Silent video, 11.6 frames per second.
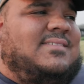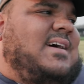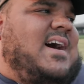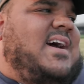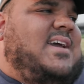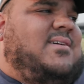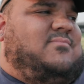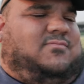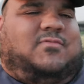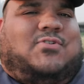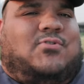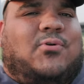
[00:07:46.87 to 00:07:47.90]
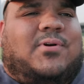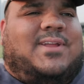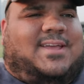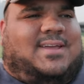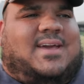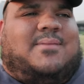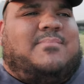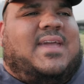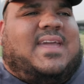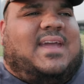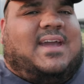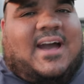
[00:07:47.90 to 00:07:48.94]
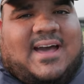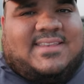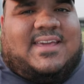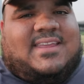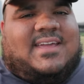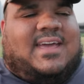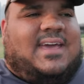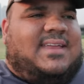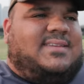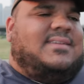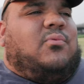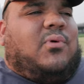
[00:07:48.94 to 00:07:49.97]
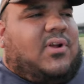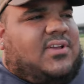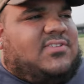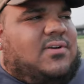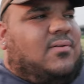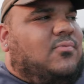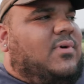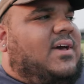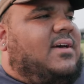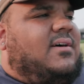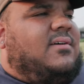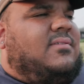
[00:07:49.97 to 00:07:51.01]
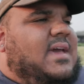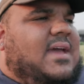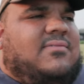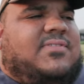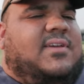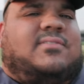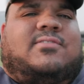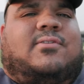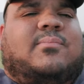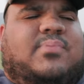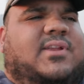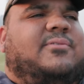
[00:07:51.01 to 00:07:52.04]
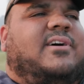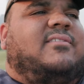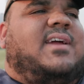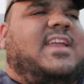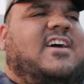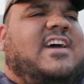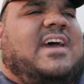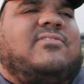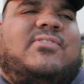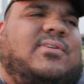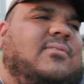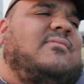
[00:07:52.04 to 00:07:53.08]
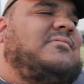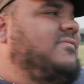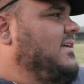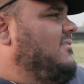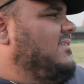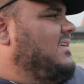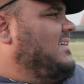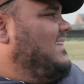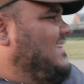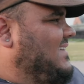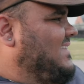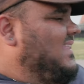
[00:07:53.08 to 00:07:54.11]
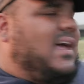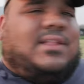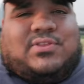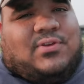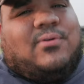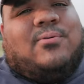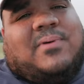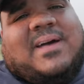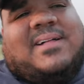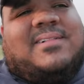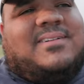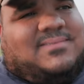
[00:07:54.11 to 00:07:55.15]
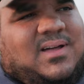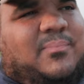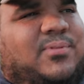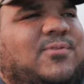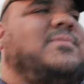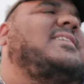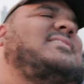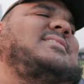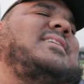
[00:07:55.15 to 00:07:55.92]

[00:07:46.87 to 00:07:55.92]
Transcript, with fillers: I am recording, I'm making content again, work is going well, everything's going pretty well right now after a very uh, not so well couple of weeks.